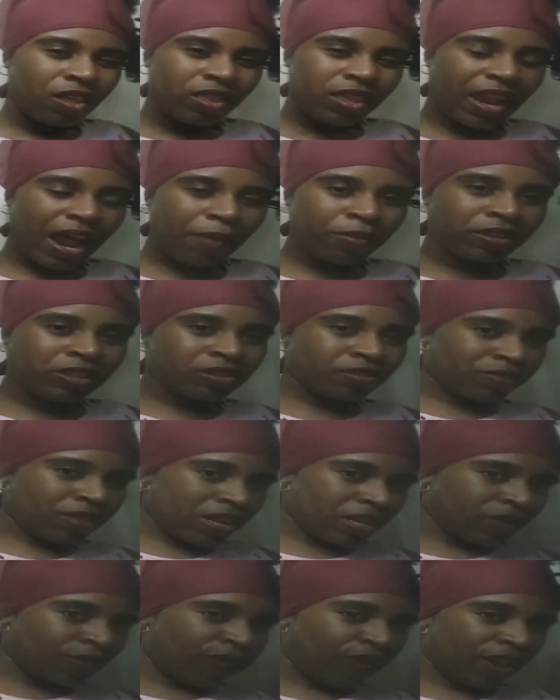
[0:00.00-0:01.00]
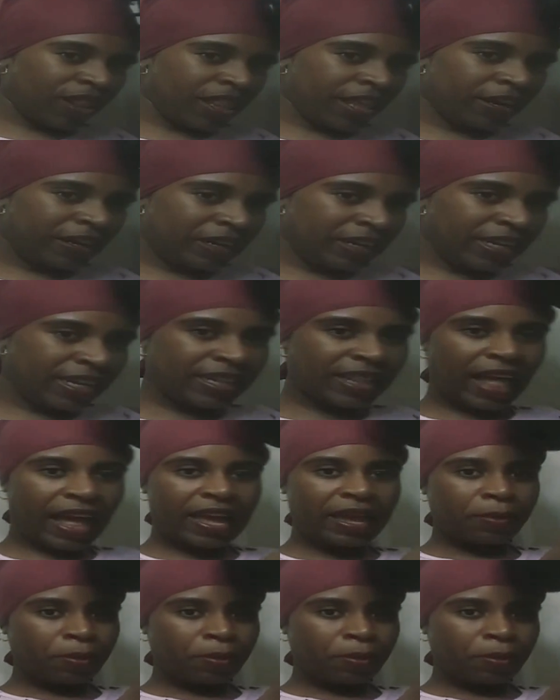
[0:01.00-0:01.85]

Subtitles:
then I would do this for literally, like,